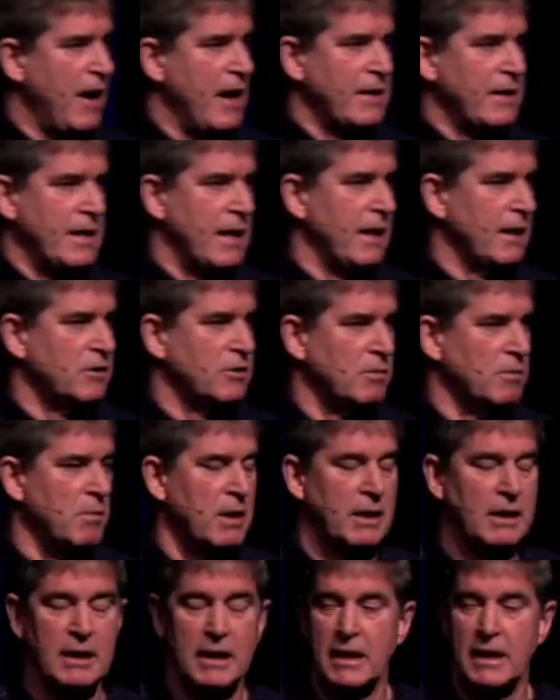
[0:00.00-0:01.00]
And where is
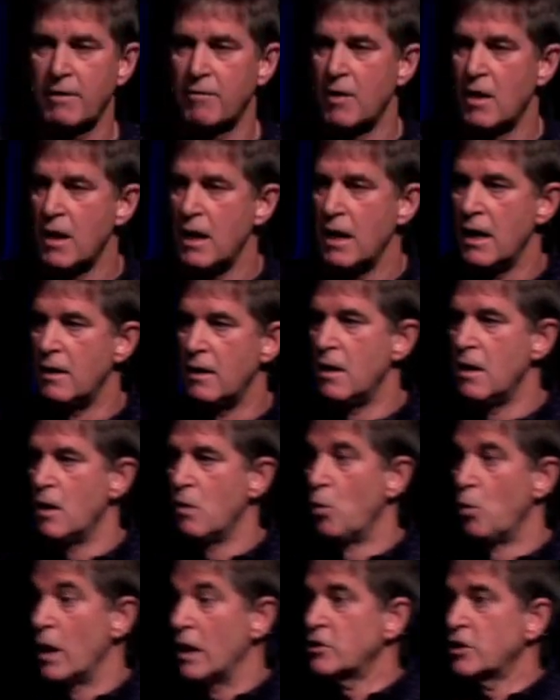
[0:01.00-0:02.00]
it going to come from? What, what
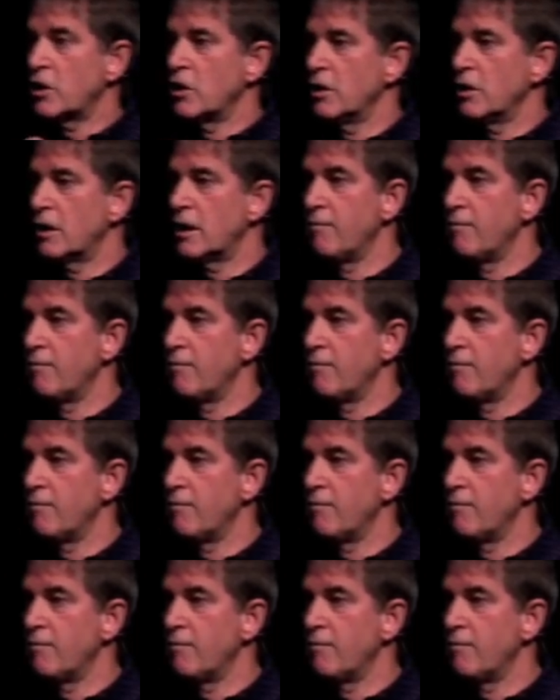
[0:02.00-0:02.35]
about my kids?